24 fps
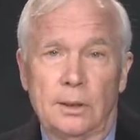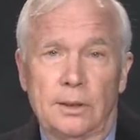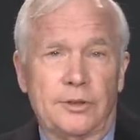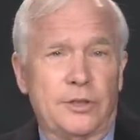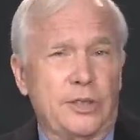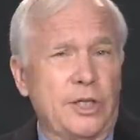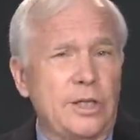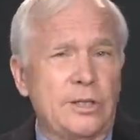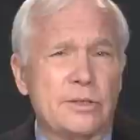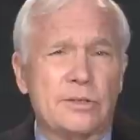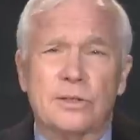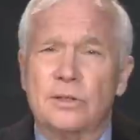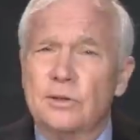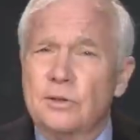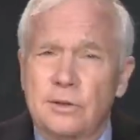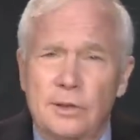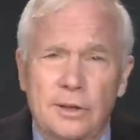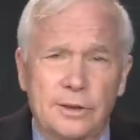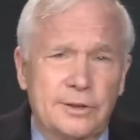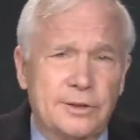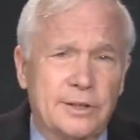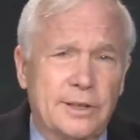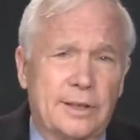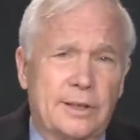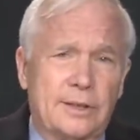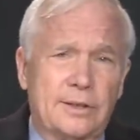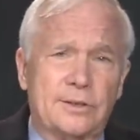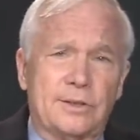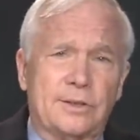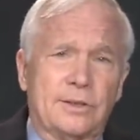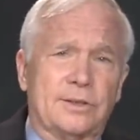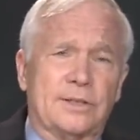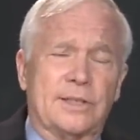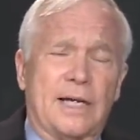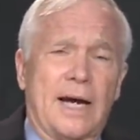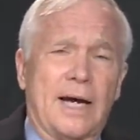Jesus looks at his
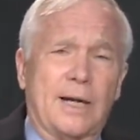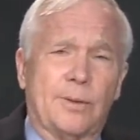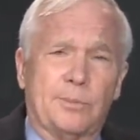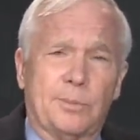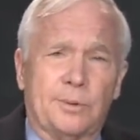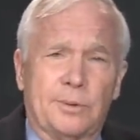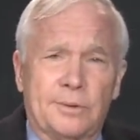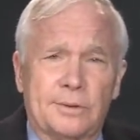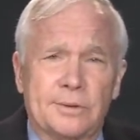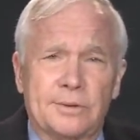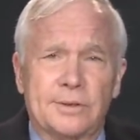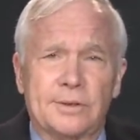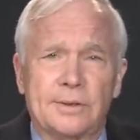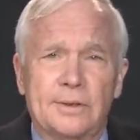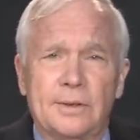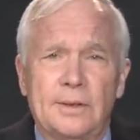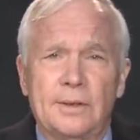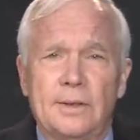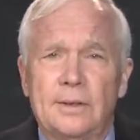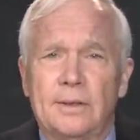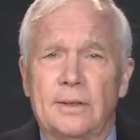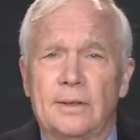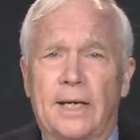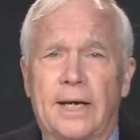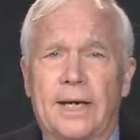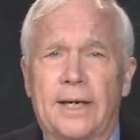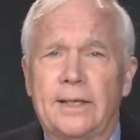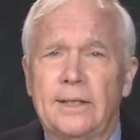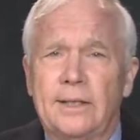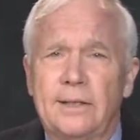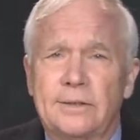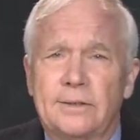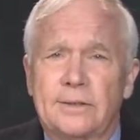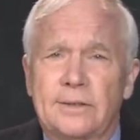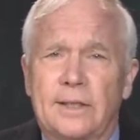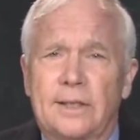disciples and
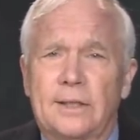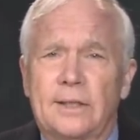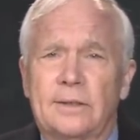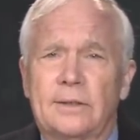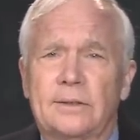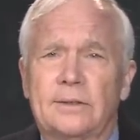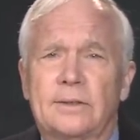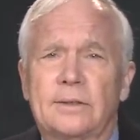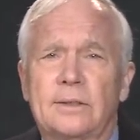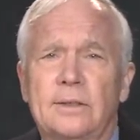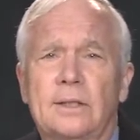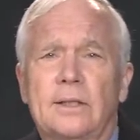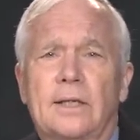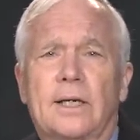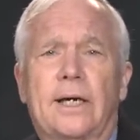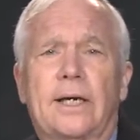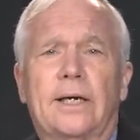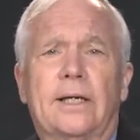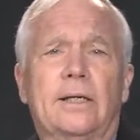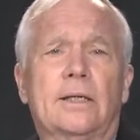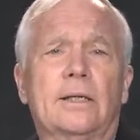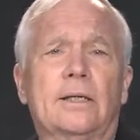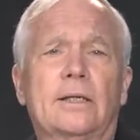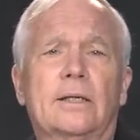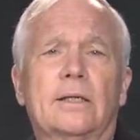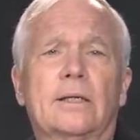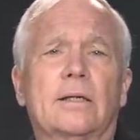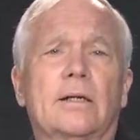he says, hey,